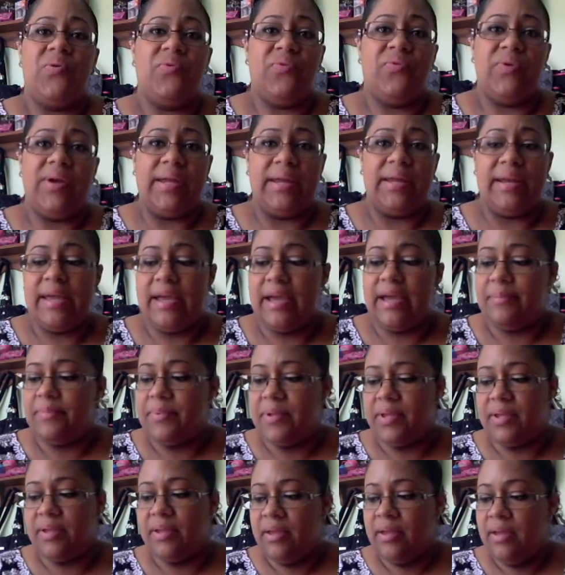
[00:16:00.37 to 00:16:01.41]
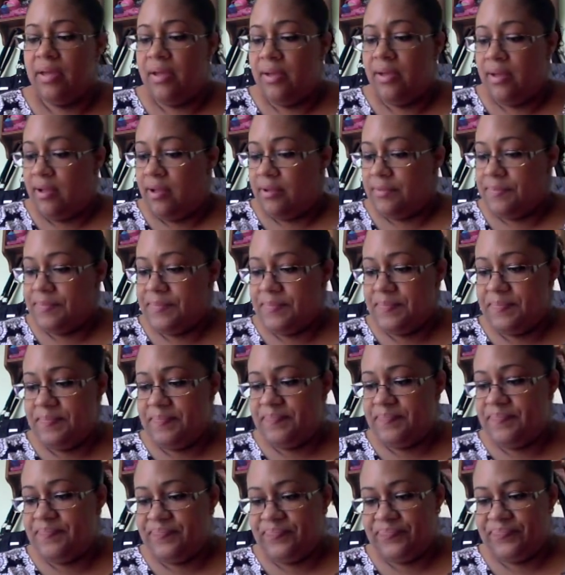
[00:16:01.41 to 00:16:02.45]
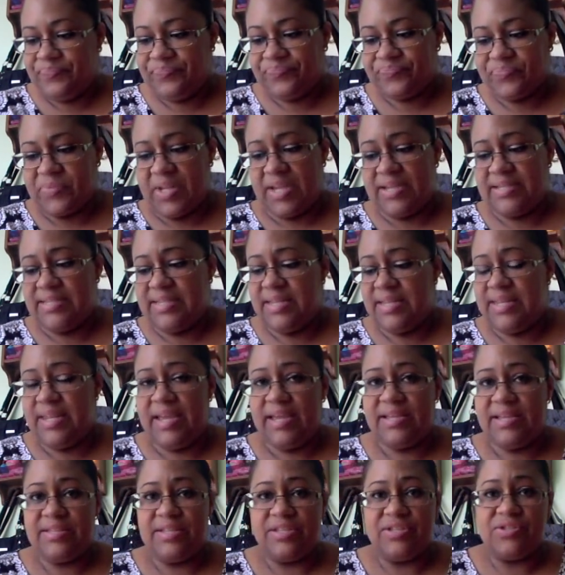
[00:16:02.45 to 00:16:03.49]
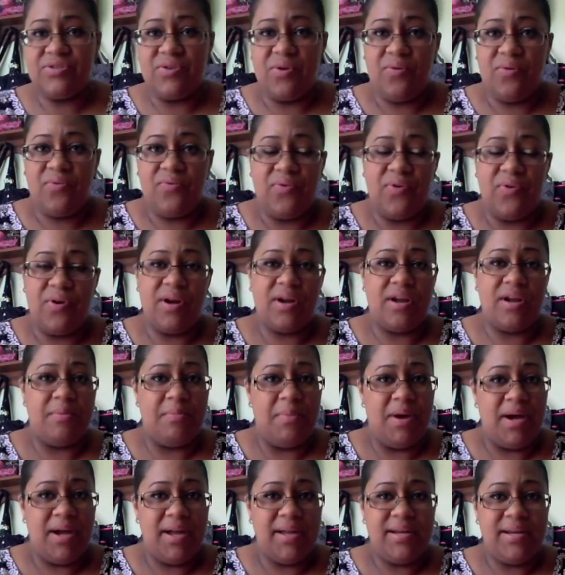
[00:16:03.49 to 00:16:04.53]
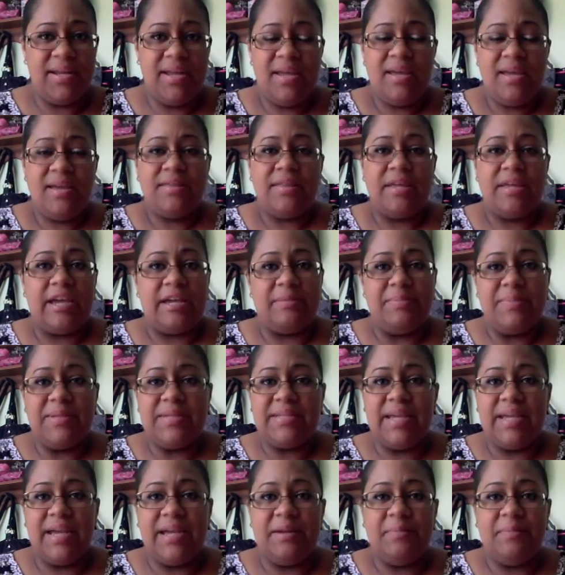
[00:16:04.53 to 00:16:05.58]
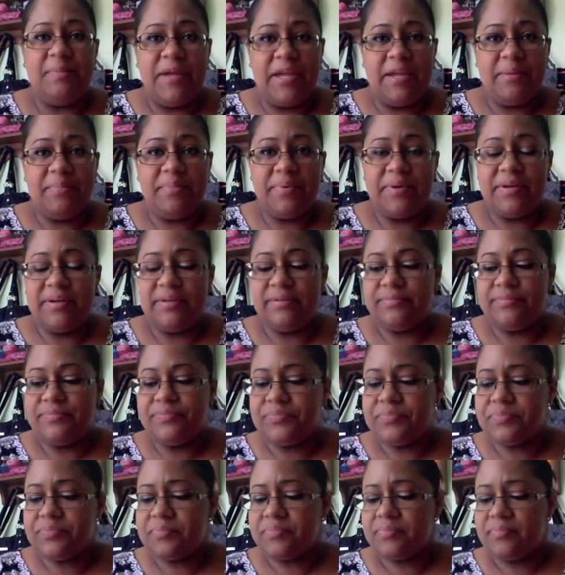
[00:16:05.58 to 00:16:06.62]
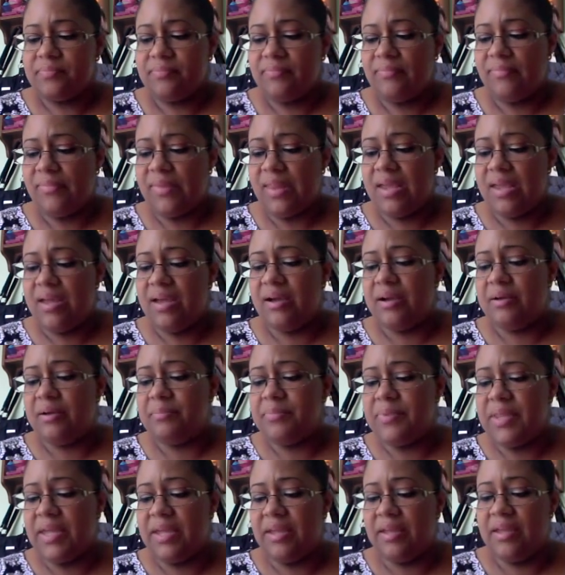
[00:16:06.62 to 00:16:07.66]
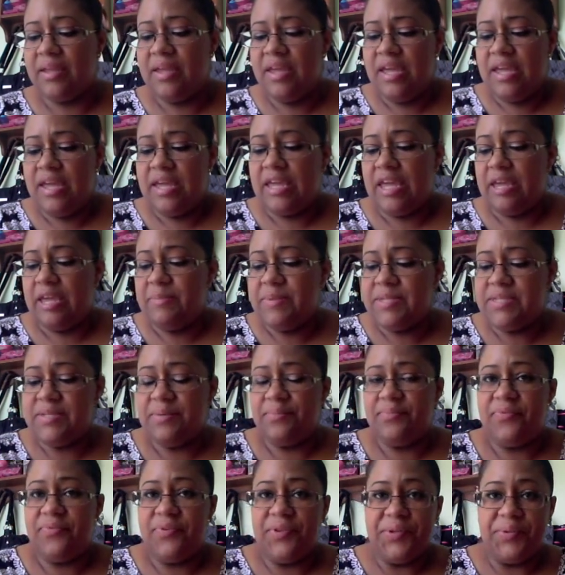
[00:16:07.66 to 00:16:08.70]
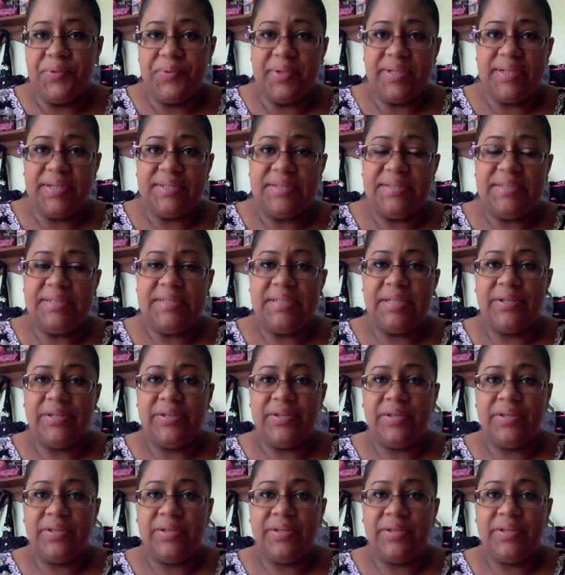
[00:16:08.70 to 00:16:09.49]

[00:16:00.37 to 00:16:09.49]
freaking happy. I said, "Yes, let's go for it, come on." They had me sign a paper. They gave me some fluids